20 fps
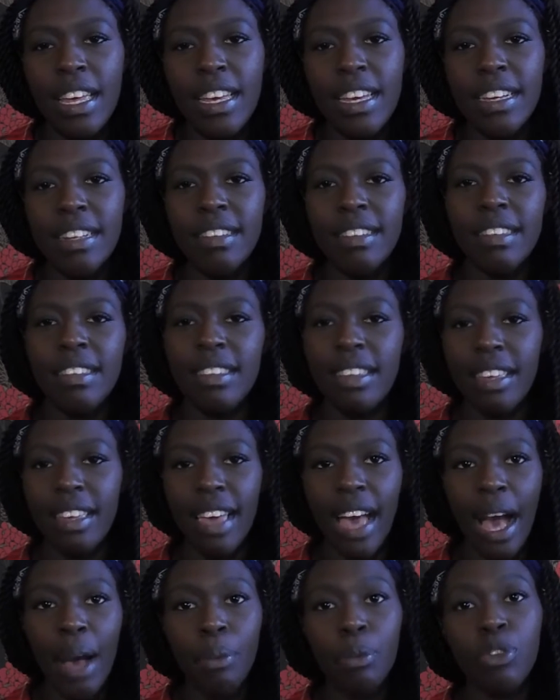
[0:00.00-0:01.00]
It is in
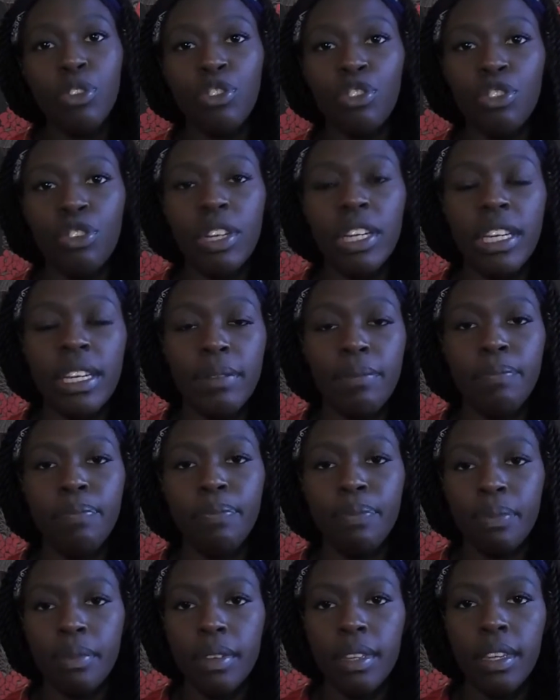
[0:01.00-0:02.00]
Gower Street.
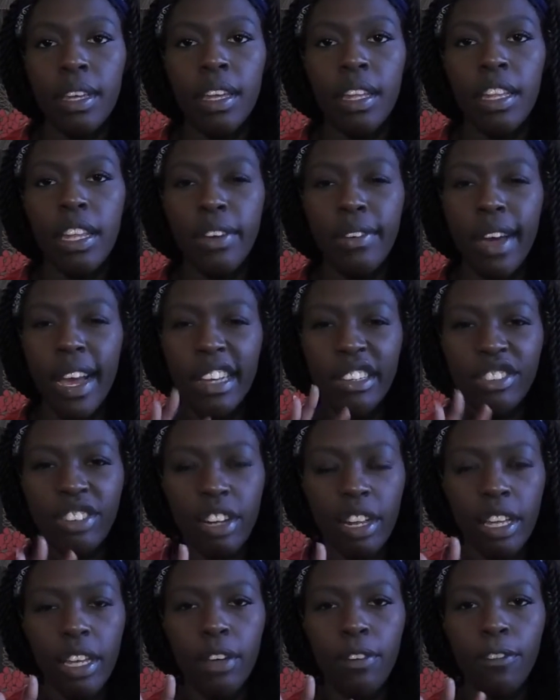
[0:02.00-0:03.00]
There are actually
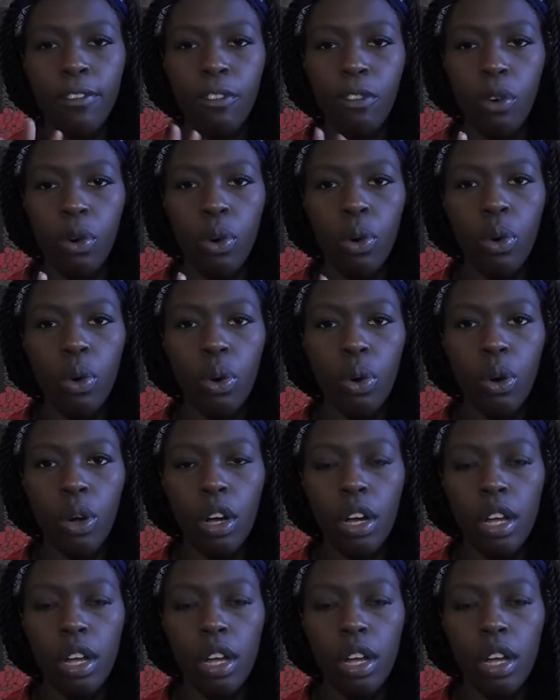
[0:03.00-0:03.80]
like 4